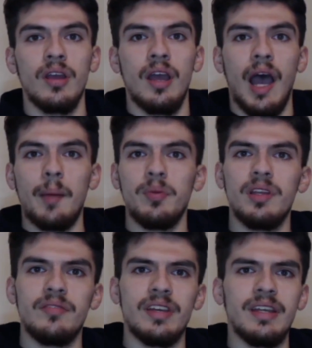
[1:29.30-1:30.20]
I
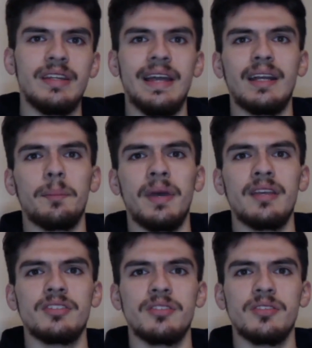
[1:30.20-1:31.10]
believe the Indiana
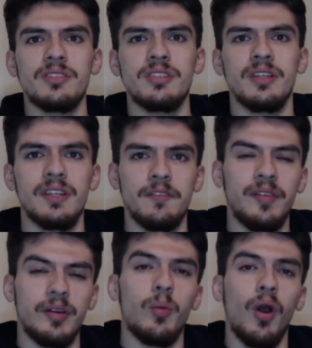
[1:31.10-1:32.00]
Pacers did
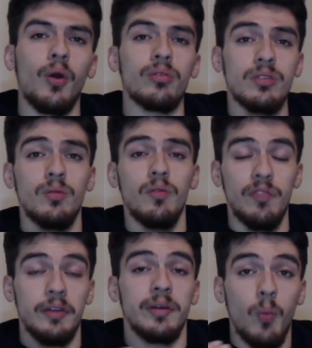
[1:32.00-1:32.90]
very
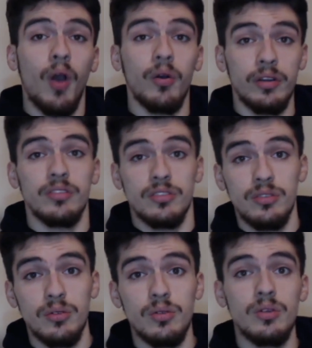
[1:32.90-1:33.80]
well here too.